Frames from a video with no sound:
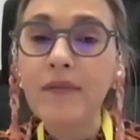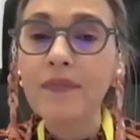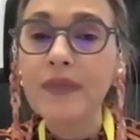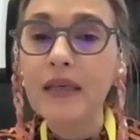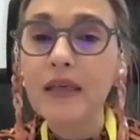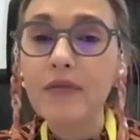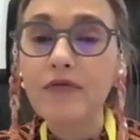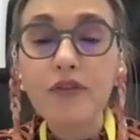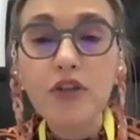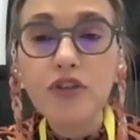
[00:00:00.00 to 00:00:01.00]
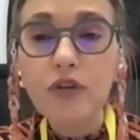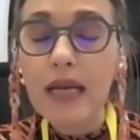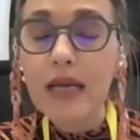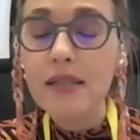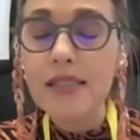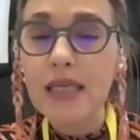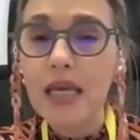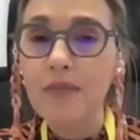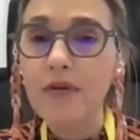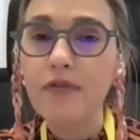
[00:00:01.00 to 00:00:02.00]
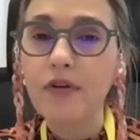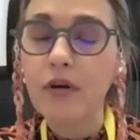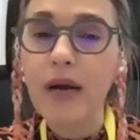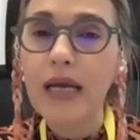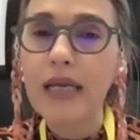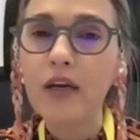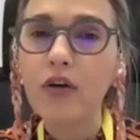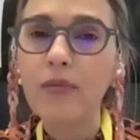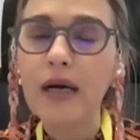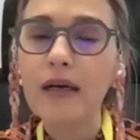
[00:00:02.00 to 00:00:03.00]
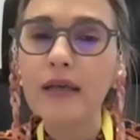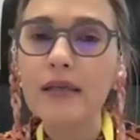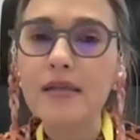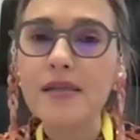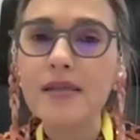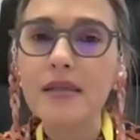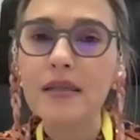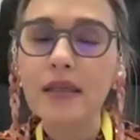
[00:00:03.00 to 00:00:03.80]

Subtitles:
the future landscape for myeloma is